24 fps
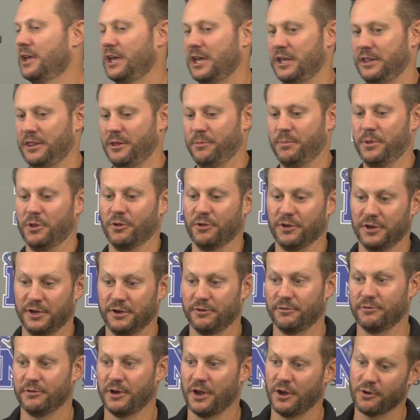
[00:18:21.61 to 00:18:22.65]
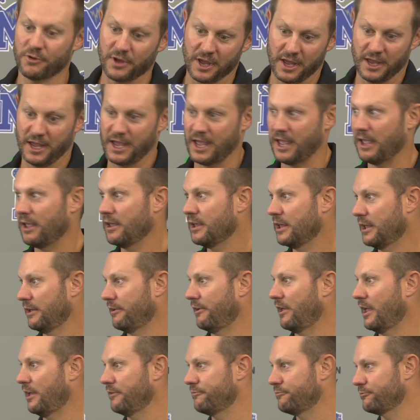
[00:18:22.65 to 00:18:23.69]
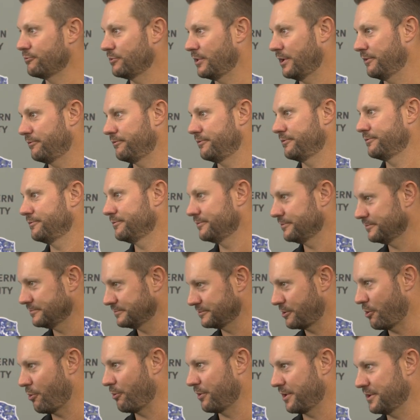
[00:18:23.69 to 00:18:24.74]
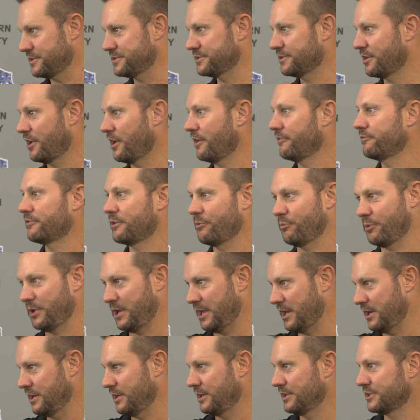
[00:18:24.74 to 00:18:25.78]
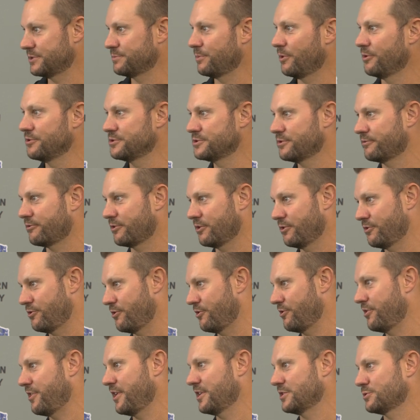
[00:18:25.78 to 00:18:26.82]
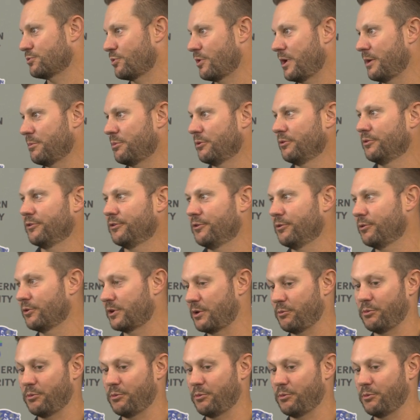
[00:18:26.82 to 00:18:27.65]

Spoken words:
and the ability to, okay, hey, if going gets tough, can we hit an explosive, or are there things we're able to do?